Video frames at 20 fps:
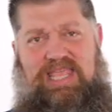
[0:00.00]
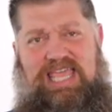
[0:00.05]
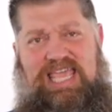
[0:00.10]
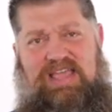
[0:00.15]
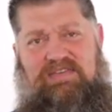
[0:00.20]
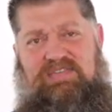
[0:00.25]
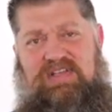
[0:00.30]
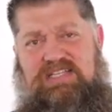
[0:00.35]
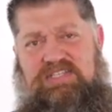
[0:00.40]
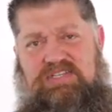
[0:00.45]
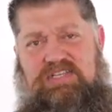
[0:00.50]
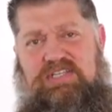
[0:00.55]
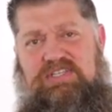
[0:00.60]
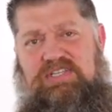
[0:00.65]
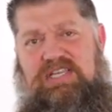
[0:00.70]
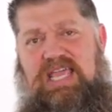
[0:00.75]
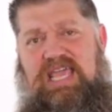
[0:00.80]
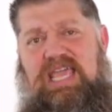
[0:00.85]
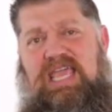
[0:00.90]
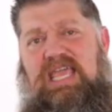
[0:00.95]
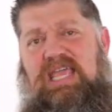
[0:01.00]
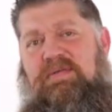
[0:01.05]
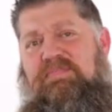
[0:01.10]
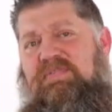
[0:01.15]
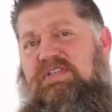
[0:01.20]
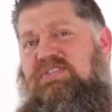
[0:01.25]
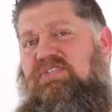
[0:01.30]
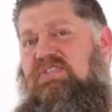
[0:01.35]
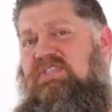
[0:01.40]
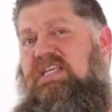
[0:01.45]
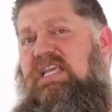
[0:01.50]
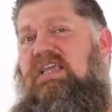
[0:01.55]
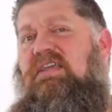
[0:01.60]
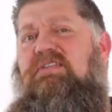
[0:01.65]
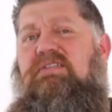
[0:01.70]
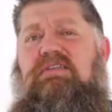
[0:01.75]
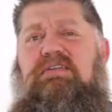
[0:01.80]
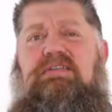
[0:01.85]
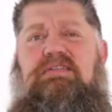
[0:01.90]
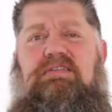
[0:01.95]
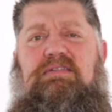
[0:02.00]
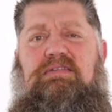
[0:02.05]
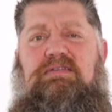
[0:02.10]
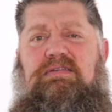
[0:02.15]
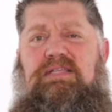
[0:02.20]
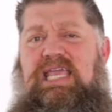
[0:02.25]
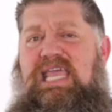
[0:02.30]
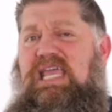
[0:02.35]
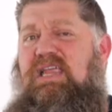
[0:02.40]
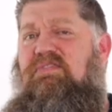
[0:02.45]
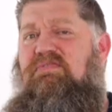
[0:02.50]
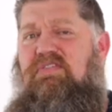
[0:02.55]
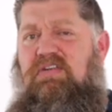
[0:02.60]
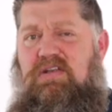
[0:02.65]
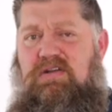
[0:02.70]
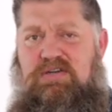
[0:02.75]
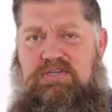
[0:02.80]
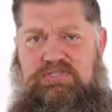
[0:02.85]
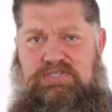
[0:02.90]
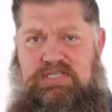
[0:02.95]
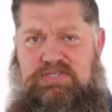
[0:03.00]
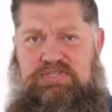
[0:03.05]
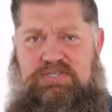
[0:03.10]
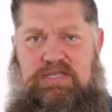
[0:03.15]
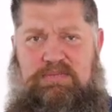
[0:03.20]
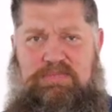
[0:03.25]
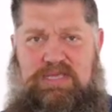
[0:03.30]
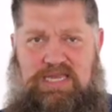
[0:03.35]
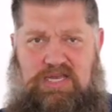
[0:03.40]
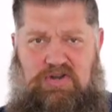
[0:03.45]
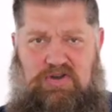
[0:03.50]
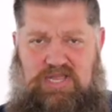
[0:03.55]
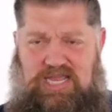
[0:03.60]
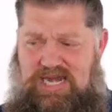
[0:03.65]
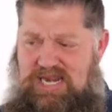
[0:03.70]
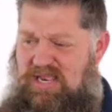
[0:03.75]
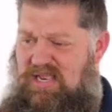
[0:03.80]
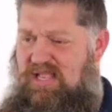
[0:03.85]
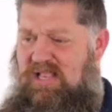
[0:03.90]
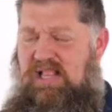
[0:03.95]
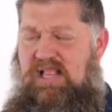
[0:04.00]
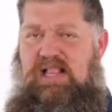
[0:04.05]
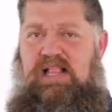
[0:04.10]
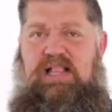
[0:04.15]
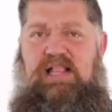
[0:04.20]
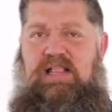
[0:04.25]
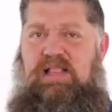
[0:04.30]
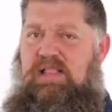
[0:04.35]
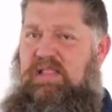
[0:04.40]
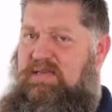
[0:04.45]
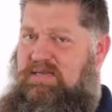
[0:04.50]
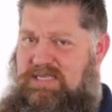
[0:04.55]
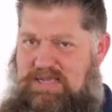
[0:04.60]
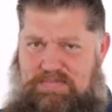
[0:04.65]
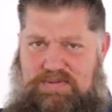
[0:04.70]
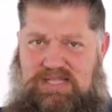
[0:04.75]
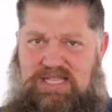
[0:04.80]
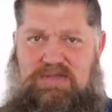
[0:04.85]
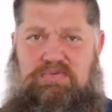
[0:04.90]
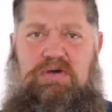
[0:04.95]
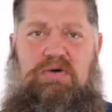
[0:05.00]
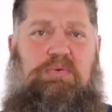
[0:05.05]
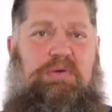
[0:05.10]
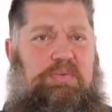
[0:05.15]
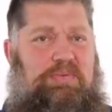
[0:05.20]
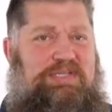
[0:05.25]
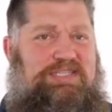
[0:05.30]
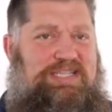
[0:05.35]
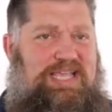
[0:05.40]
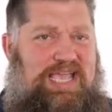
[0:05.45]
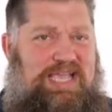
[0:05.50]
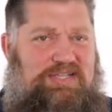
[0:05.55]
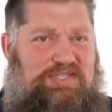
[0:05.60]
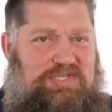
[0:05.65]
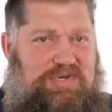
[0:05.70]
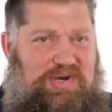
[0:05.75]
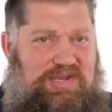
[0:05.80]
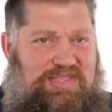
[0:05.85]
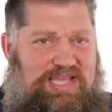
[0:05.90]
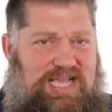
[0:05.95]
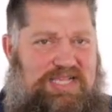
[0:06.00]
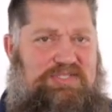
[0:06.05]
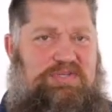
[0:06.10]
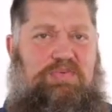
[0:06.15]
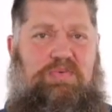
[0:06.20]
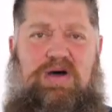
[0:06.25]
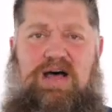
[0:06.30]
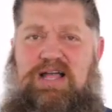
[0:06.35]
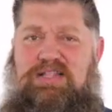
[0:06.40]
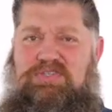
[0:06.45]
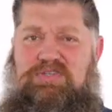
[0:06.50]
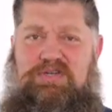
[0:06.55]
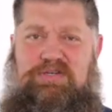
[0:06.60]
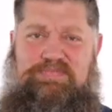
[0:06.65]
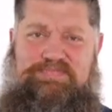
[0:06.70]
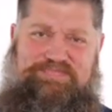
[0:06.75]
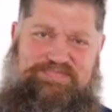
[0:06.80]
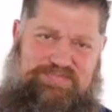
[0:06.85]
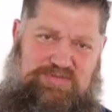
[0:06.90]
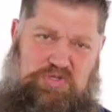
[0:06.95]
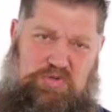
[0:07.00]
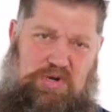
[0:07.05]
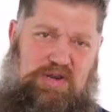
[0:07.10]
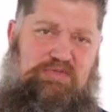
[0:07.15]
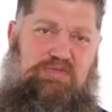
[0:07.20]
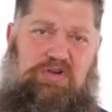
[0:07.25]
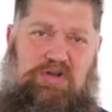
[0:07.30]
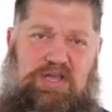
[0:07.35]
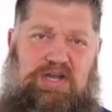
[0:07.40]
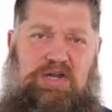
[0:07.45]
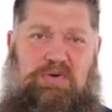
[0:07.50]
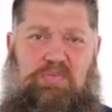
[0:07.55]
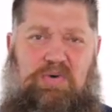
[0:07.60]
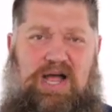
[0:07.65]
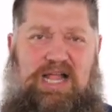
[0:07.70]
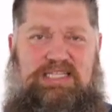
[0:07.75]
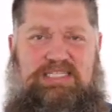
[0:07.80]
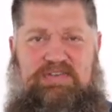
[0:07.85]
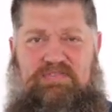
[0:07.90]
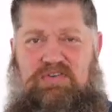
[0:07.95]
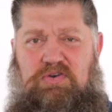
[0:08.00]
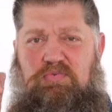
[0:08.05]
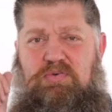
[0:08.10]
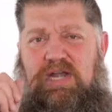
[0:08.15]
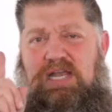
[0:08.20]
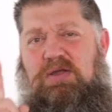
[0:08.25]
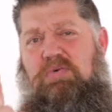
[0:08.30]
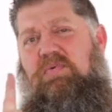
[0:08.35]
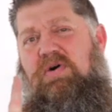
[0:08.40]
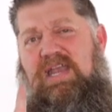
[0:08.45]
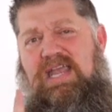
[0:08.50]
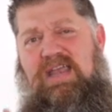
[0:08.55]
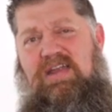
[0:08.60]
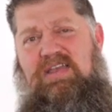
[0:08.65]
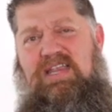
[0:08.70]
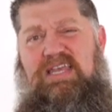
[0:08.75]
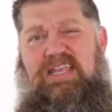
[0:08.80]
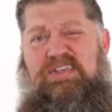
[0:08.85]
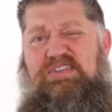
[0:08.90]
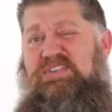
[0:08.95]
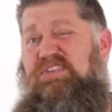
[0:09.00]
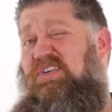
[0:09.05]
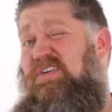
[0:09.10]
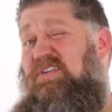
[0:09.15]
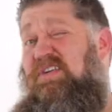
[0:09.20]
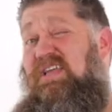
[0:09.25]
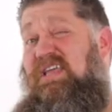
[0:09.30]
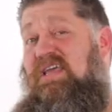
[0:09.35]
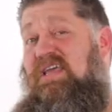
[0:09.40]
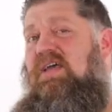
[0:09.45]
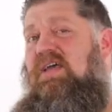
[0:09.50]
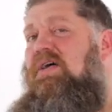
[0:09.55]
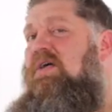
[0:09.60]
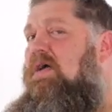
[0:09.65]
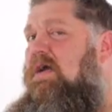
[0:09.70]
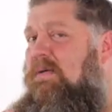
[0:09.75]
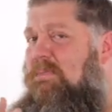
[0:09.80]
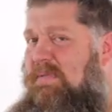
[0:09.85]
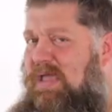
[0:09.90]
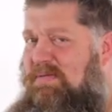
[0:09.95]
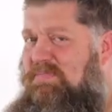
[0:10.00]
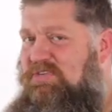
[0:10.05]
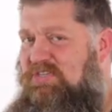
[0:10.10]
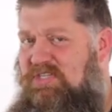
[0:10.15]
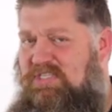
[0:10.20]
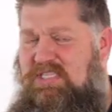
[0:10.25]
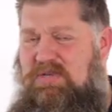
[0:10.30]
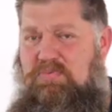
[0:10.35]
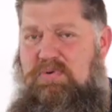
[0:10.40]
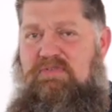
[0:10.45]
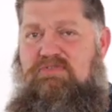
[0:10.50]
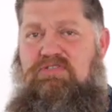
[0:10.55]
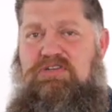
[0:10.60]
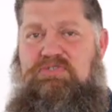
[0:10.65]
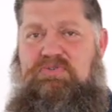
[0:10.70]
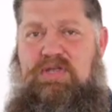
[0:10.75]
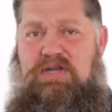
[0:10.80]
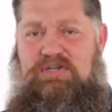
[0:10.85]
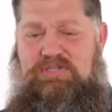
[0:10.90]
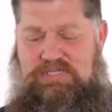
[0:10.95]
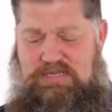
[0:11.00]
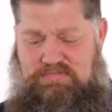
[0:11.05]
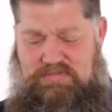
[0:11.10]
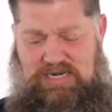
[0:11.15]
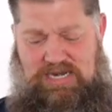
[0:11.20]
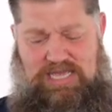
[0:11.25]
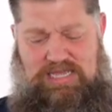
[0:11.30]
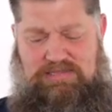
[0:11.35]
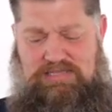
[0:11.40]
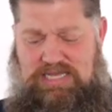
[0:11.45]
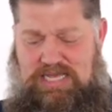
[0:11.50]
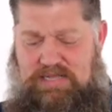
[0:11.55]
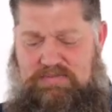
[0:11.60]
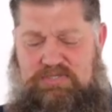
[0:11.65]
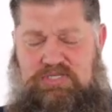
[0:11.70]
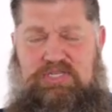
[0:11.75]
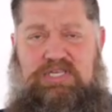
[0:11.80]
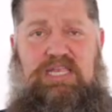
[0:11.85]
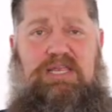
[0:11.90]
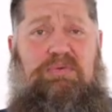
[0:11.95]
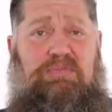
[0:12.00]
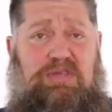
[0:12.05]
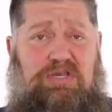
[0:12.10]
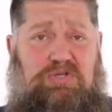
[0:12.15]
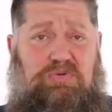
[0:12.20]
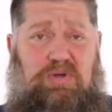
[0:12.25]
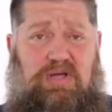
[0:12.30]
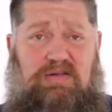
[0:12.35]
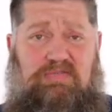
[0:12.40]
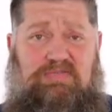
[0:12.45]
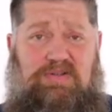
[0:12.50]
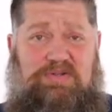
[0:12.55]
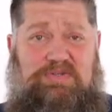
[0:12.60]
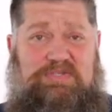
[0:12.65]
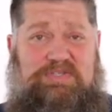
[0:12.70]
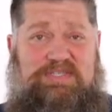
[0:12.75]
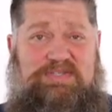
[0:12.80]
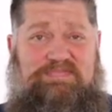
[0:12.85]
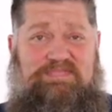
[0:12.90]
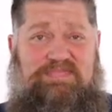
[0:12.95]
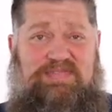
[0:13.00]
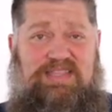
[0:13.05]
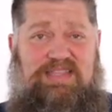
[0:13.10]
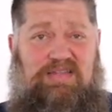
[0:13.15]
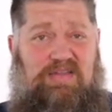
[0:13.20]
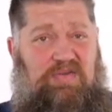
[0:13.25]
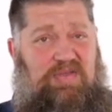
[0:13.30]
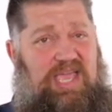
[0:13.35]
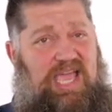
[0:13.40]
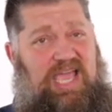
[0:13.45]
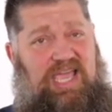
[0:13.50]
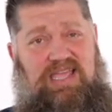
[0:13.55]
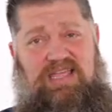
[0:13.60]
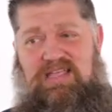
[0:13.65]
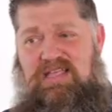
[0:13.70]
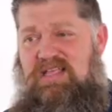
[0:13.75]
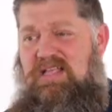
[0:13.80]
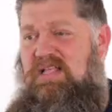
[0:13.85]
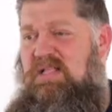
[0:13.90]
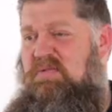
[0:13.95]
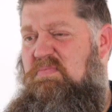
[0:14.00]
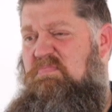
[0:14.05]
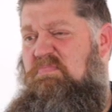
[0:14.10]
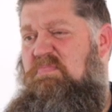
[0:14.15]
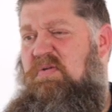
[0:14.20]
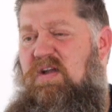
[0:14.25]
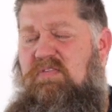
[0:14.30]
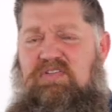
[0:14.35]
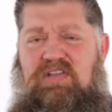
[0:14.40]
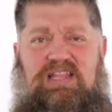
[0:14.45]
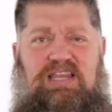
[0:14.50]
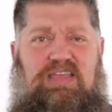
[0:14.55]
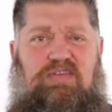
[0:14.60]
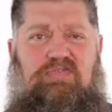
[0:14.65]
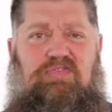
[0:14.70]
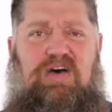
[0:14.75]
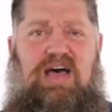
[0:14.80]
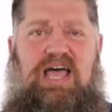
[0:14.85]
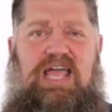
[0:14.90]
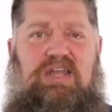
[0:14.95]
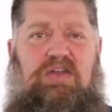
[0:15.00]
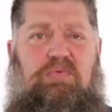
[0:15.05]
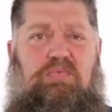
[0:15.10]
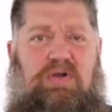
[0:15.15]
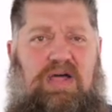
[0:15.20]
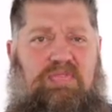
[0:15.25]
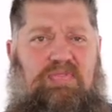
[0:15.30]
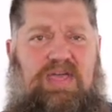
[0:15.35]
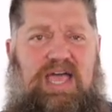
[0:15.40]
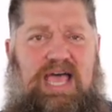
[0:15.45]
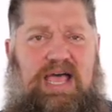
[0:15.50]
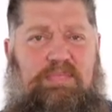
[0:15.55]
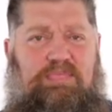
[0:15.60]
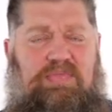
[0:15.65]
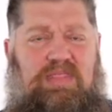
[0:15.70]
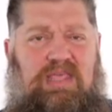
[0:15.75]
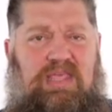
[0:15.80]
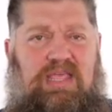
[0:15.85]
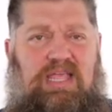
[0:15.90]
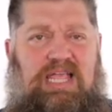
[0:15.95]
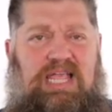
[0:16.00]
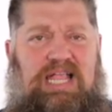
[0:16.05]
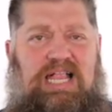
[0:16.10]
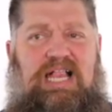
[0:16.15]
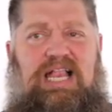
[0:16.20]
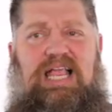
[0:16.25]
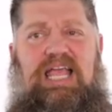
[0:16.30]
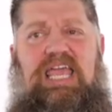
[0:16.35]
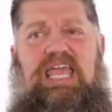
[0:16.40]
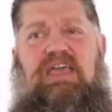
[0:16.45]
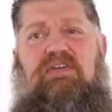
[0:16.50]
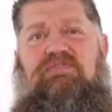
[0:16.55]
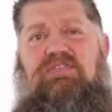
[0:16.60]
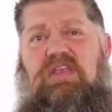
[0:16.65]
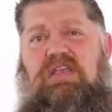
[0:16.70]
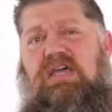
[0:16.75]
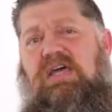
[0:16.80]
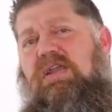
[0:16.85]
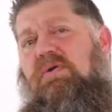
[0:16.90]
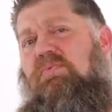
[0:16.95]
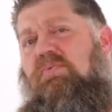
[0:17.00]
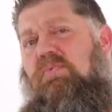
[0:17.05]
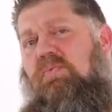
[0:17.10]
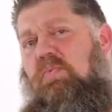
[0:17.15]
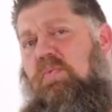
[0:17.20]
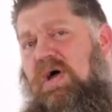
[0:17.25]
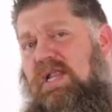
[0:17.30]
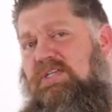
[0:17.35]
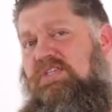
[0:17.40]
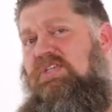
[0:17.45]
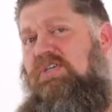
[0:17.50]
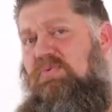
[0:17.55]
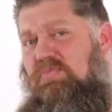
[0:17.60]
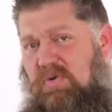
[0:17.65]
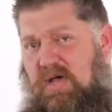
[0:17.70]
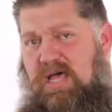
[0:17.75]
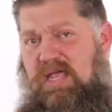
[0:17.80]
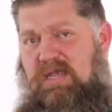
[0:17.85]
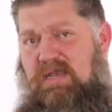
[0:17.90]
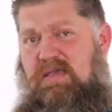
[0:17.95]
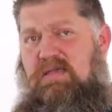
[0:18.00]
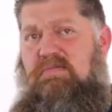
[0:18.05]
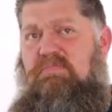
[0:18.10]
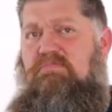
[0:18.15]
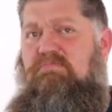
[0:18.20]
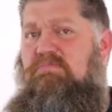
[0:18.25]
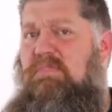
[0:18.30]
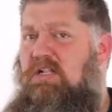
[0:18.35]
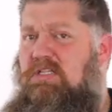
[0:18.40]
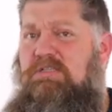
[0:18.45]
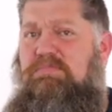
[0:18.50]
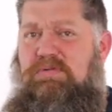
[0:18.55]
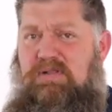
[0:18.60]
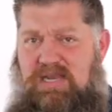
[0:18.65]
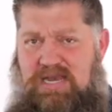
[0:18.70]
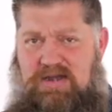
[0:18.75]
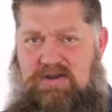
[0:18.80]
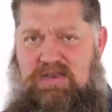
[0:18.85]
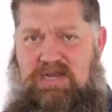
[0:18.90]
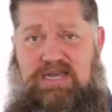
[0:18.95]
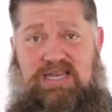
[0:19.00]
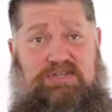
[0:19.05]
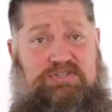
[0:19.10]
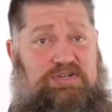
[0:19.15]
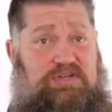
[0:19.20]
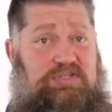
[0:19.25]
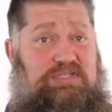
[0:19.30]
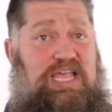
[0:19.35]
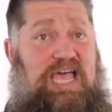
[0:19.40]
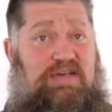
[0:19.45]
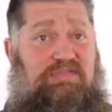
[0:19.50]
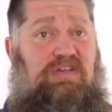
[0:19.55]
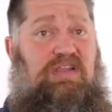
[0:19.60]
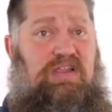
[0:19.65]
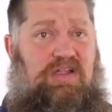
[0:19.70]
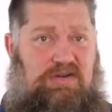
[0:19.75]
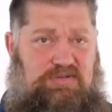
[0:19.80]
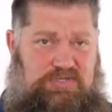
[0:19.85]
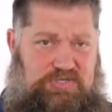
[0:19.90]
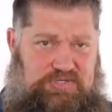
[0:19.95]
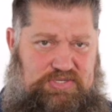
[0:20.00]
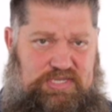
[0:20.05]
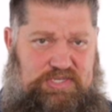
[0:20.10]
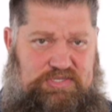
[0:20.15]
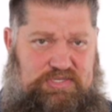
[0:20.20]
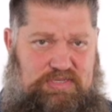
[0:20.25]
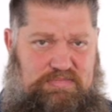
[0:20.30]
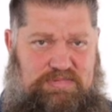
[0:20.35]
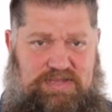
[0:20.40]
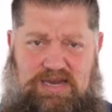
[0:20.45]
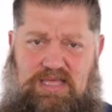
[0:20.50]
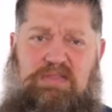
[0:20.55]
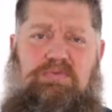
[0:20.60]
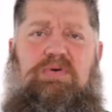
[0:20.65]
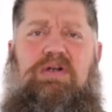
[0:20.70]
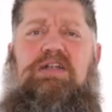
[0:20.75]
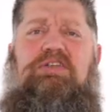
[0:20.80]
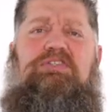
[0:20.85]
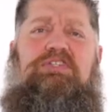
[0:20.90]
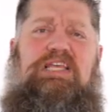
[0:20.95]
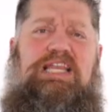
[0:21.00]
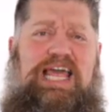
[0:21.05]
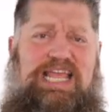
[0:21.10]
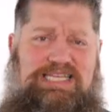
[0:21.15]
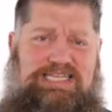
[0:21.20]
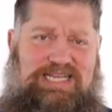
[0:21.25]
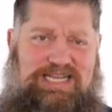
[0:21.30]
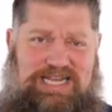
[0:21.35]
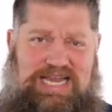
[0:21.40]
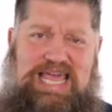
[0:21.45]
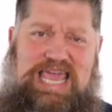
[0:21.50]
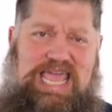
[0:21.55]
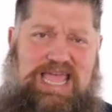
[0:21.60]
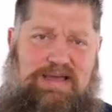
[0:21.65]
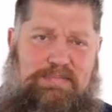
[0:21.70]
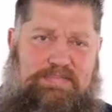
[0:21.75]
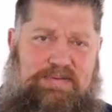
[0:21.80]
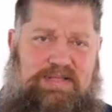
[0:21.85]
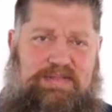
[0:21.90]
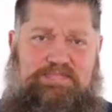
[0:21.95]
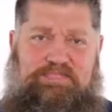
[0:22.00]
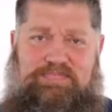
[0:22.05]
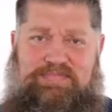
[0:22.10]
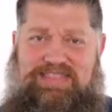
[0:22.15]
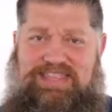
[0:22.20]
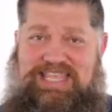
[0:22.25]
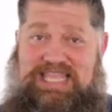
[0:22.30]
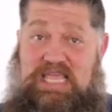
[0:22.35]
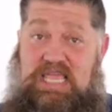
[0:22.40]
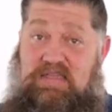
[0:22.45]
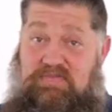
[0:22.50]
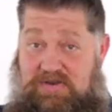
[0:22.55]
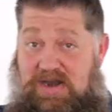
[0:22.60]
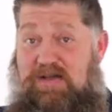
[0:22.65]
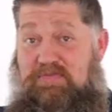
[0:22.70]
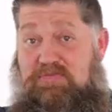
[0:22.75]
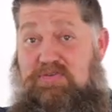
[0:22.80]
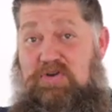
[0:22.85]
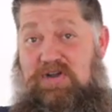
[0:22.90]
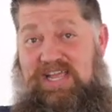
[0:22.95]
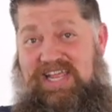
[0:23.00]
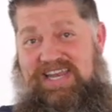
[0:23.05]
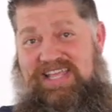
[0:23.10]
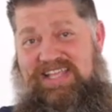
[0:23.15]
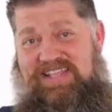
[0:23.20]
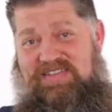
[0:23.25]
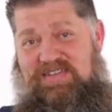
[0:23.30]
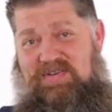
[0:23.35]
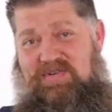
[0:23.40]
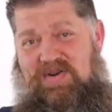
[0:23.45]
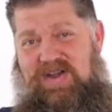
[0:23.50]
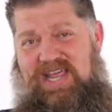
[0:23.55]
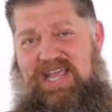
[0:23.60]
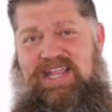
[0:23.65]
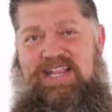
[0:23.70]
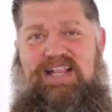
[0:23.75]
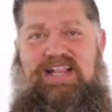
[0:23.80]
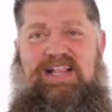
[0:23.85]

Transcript: If it's just a single inverter system that you're getting, typically what we would say is 3,000 watts or 2,400 watts. If you're running one air conditioner or maybe just the refrigerator, something like that, stick with your 12 volts, okay? Perfectly fine to run that. If you're going to want to run multiple air conditioners, have a larger system. In other words, you like to glamp even off grid, right?